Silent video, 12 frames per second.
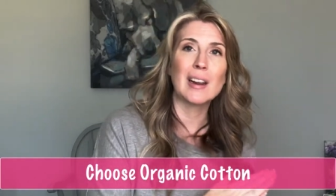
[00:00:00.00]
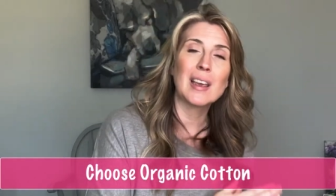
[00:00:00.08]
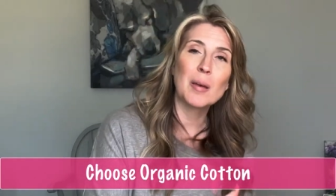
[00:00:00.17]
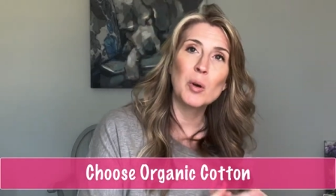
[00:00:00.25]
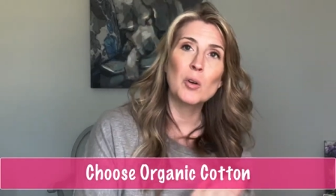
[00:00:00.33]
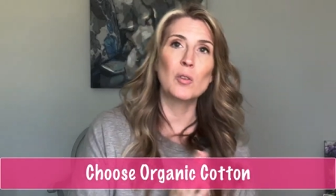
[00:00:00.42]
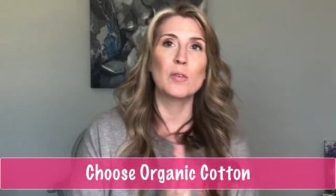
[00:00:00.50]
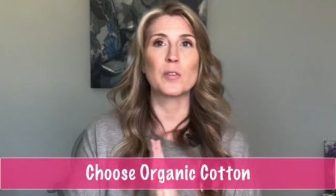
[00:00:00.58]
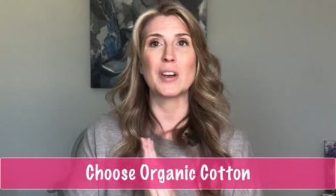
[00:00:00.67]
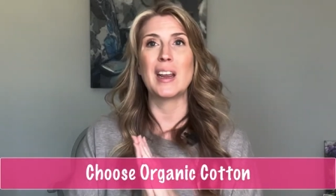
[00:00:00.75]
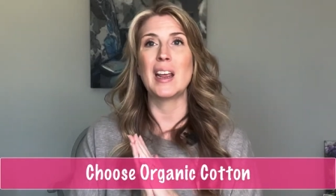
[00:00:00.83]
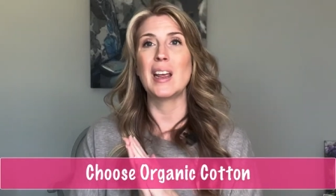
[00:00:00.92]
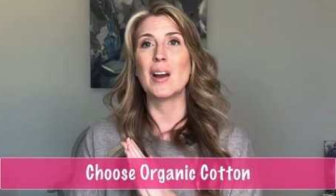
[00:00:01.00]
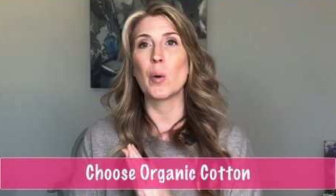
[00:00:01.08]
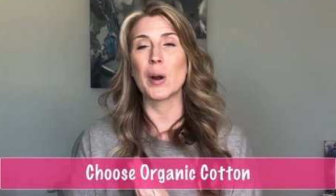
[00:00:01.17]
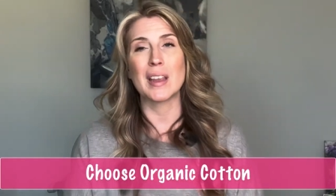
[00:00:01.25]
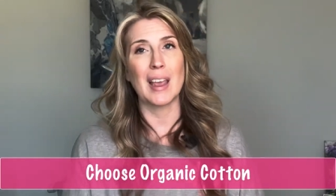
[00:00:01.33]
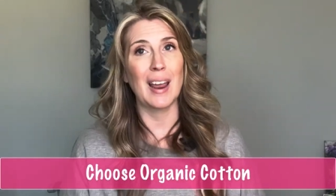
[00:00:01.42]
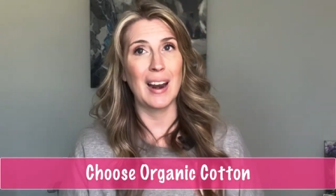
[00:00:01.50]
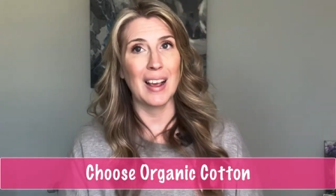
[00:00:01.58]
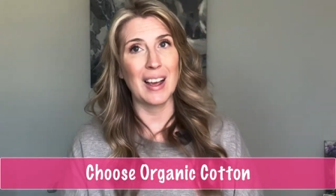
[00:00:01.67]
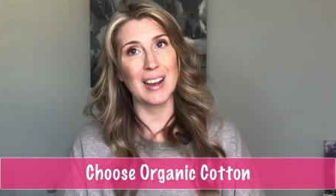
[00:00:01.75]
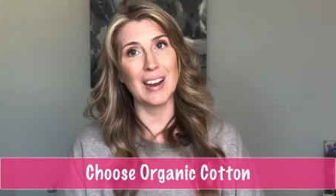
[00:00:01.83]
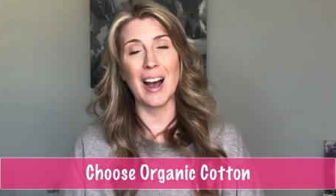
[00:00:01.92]
chemical-free
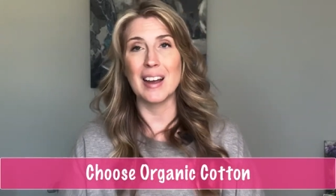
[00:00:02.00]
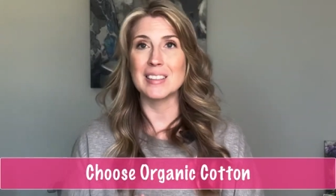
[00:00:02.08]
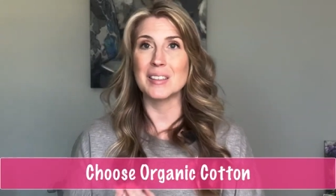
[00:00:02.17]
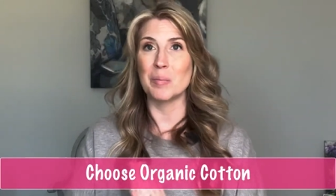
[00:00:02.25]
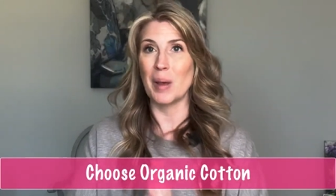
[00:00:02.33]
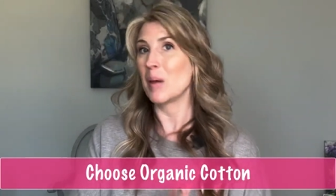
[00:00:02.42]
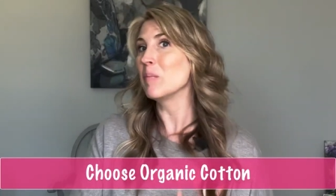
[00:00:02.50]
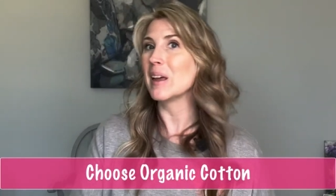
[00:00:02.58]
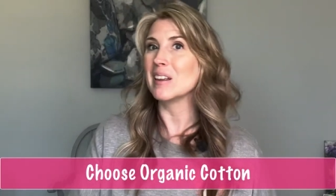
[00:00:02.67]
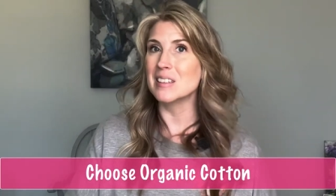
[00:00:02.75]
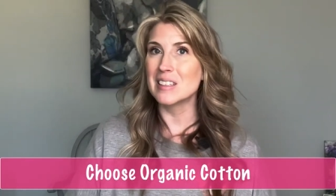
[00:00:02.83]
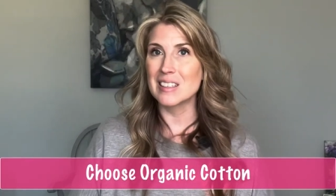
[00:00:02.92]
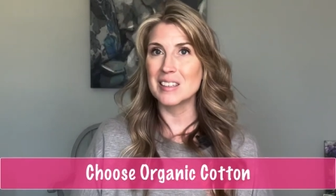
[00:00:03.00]
organic cotton pet beds.